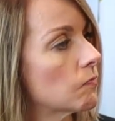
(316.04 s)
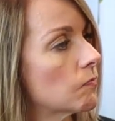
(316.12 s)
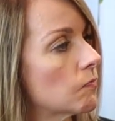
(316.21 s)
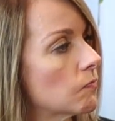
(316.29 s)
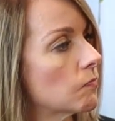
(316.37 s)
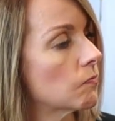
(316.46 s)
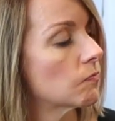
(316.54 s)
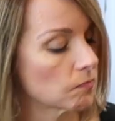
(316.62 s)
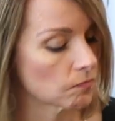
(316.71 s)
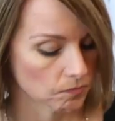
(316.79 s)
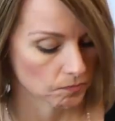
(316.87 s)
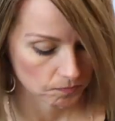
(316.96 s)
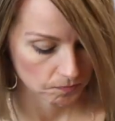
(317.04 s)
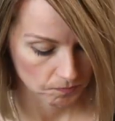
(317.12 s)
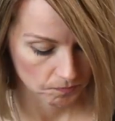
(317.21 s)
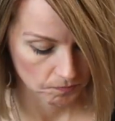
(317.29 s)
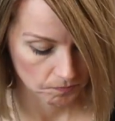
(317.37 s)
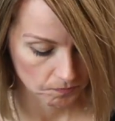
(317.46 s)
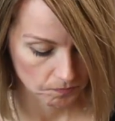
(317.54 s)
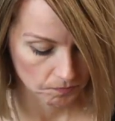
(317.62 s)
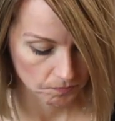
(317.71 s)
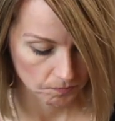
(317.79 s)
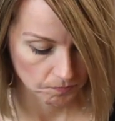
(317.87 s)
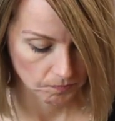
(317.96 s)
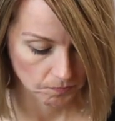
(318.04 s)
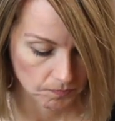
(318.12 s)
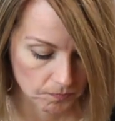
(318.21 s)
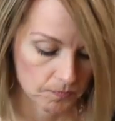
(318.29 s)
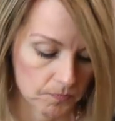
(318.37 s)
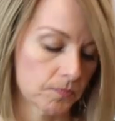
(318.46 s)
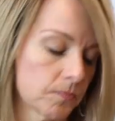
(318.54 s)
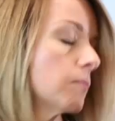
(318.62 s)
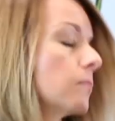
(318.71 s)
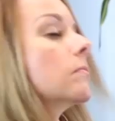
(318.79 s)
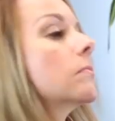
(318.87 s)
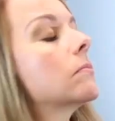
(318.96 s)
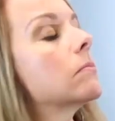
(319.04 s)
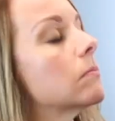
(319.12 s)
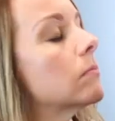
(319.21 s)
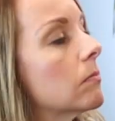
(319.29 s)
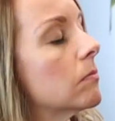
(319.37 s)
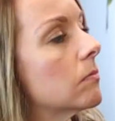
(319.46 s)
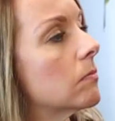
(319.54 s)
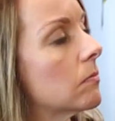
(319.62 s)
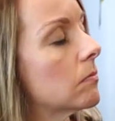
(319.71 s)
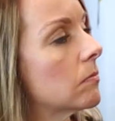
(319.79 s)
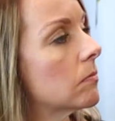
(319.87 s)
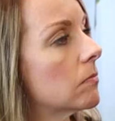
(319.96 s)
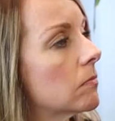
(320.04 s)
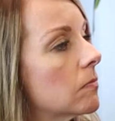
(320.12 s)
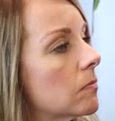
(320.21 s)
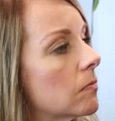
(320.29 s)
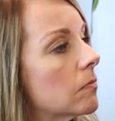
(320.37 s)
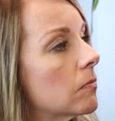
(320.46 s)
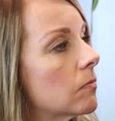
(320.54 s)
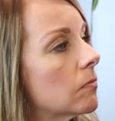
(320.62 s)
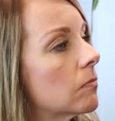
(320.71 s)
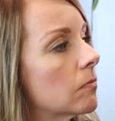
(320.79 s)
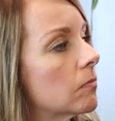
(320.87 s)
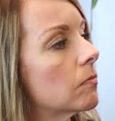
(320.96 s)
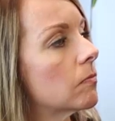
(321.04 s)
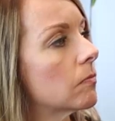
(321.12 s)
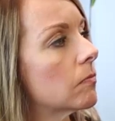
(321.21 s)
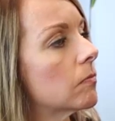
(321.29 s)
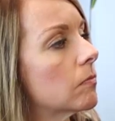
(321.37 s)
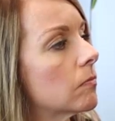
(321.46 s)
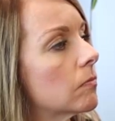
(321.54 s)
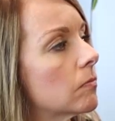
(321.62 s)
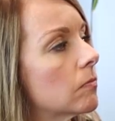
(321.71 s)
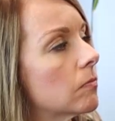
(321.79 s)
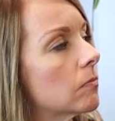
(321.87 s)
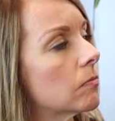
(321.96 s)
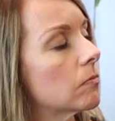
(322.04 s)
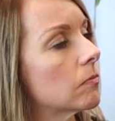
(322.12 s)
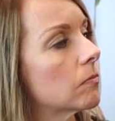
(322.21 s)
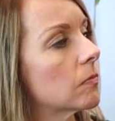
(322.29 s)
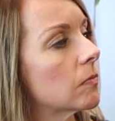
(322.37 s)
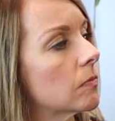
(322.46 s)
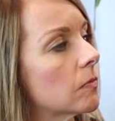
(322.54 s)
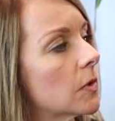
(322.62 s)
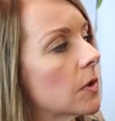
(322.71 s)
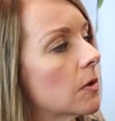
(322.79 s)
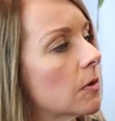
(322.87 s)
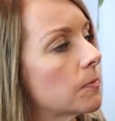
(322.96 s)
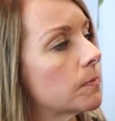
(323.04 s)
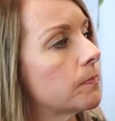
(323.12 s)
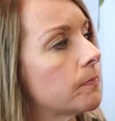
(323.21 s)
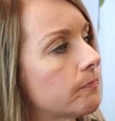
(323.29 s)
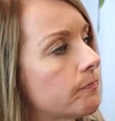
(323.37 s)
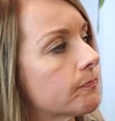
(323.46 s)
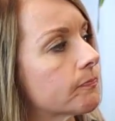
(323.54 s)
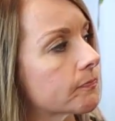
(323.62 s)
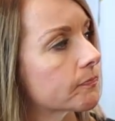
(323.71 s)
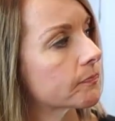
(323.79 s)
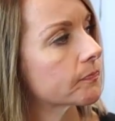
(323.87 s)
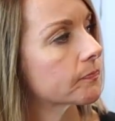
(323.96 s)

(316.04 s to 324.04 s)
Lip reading: (not speaking)